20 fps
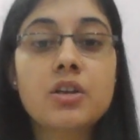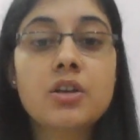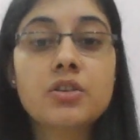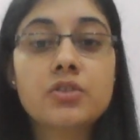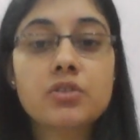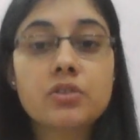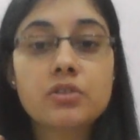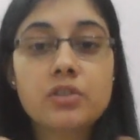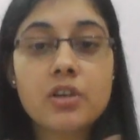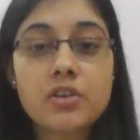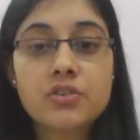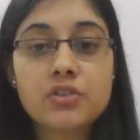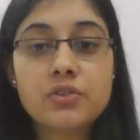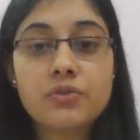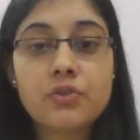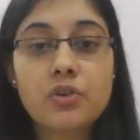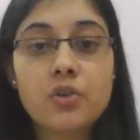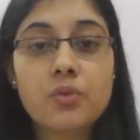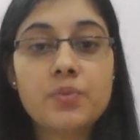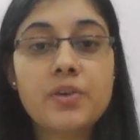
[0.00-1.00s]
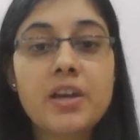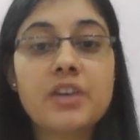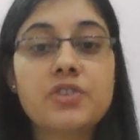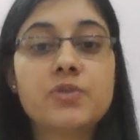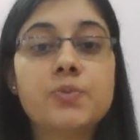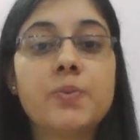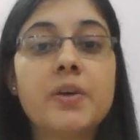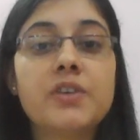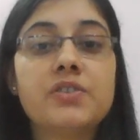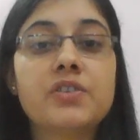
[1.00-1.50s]
So, claustrophobia
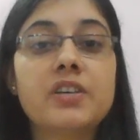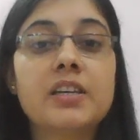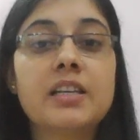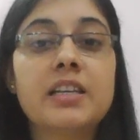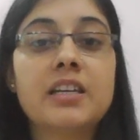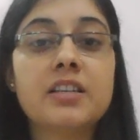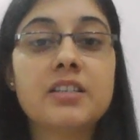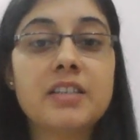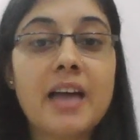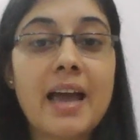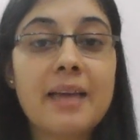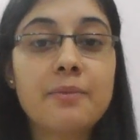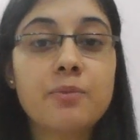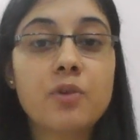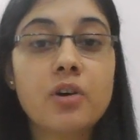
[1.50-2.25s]
is basically a type